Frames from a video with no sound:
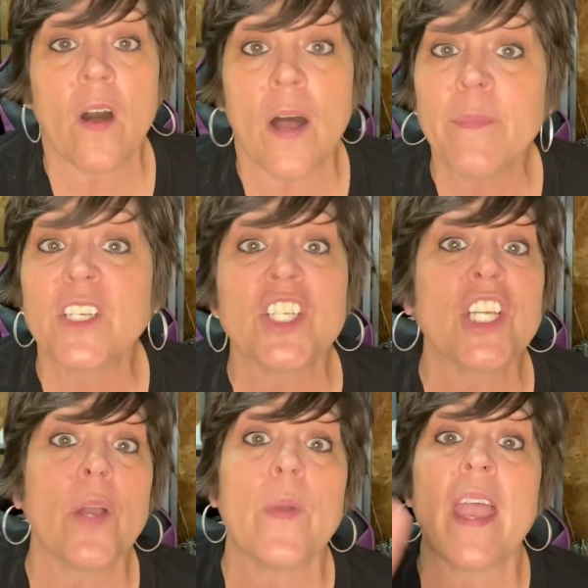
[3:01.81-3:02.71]
I'm going to
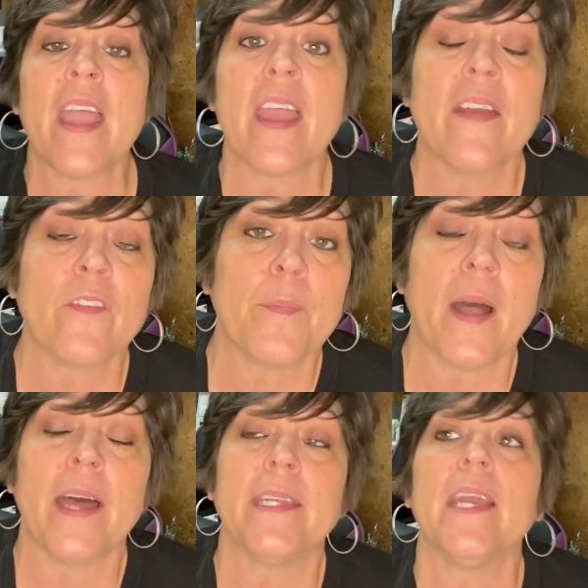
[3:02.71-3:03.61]
show
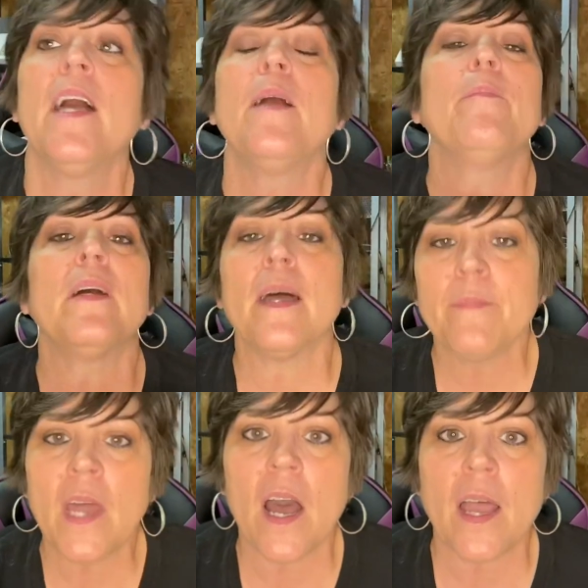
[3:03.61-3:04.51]
everybody, but I'm
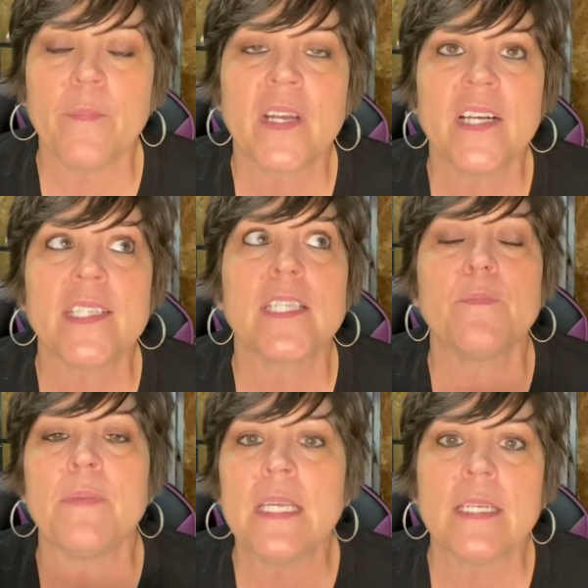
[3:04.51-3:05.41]
not, because it's
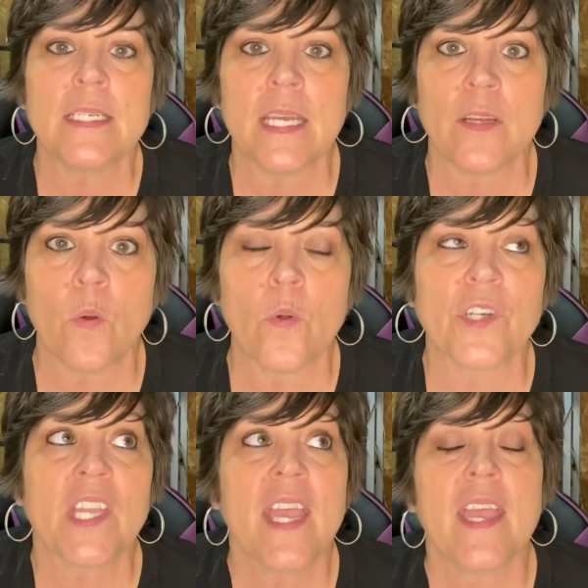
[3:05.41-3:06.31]
beating a dead horse,
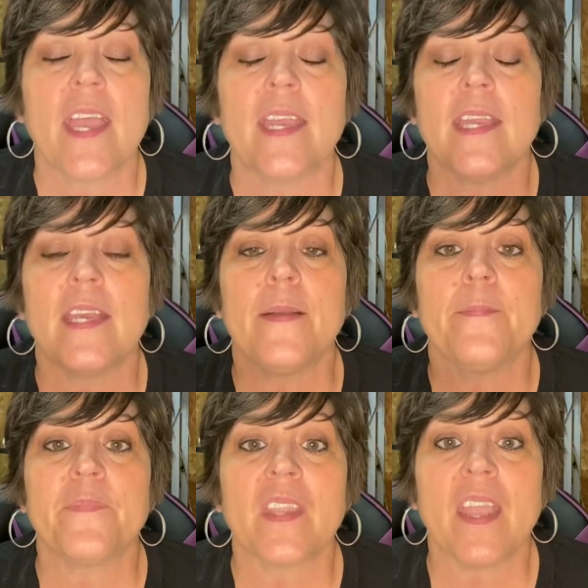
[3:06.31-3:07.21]

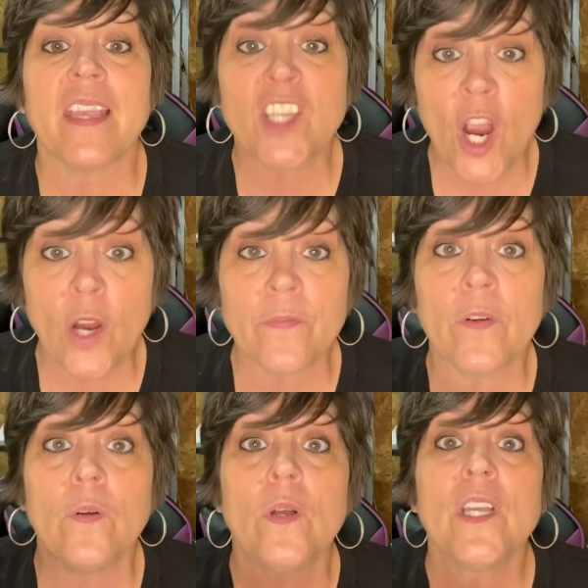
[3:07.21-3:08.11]
and it's
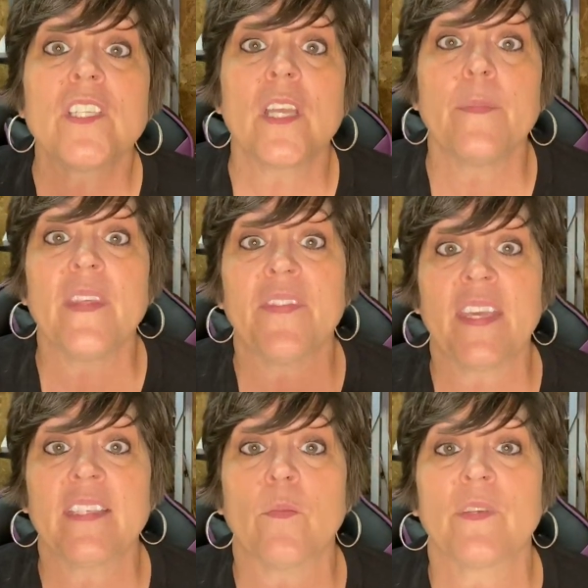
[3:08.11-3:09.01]
hurtful, some of the
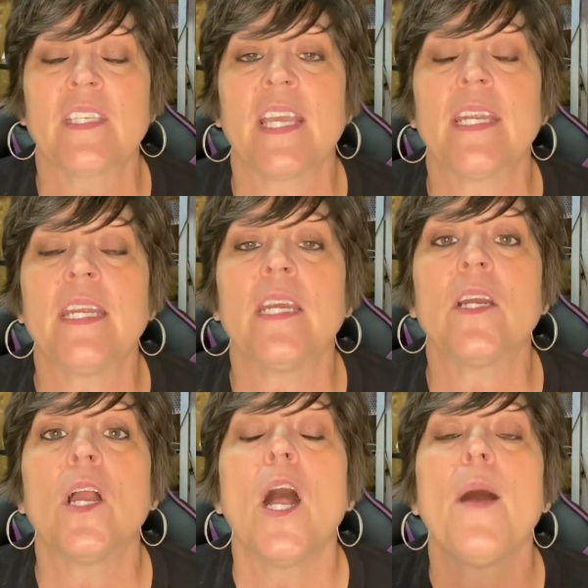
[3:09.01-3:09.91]
things that were said in here.